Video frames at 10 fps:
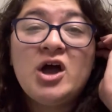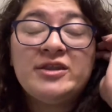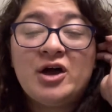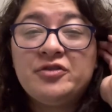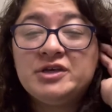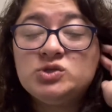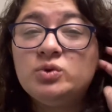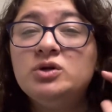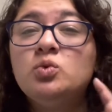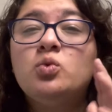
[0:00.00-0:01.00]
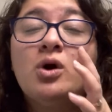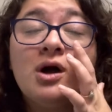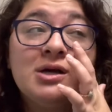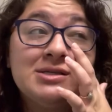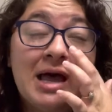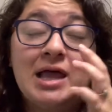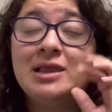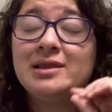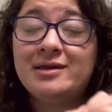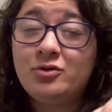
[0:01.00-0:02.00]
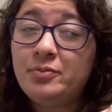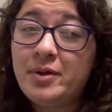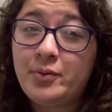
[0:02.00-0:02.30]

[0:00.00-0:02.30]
Now this one was a little bit